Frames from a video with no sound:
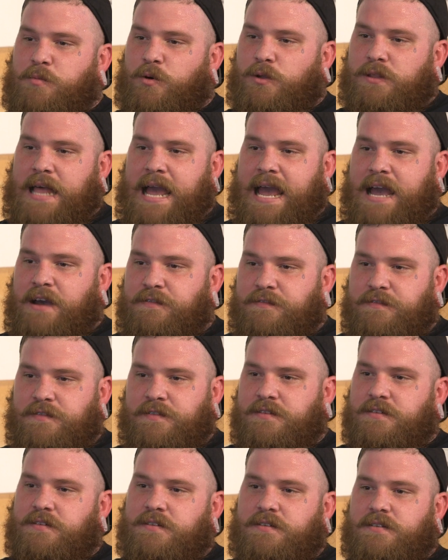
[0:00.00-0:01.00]
people laugh,
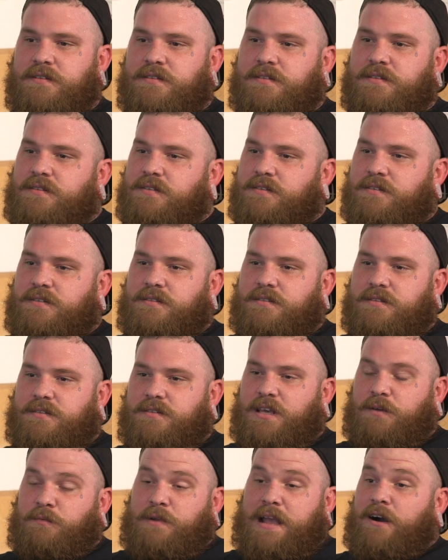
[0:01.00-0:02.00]

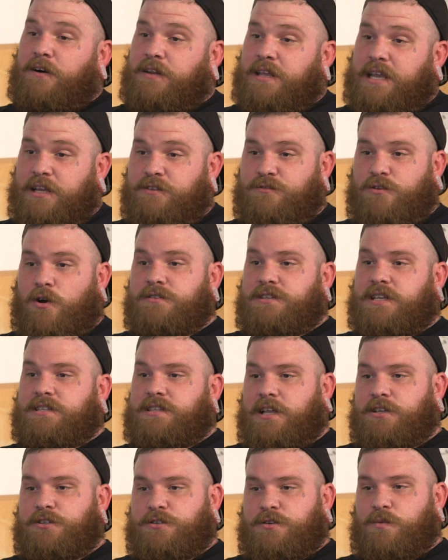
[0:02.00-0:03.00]
in reality, it draws the
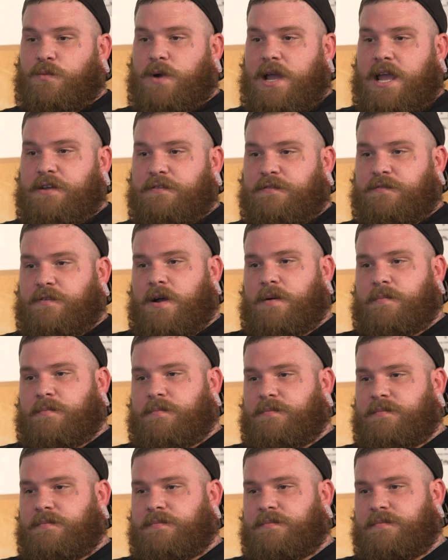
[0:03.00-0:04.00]
attention away
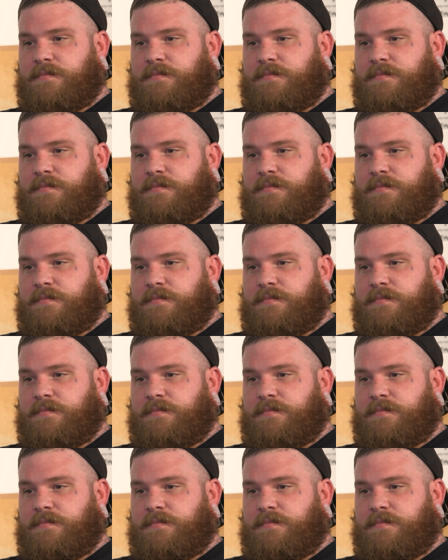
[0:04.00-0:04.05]
from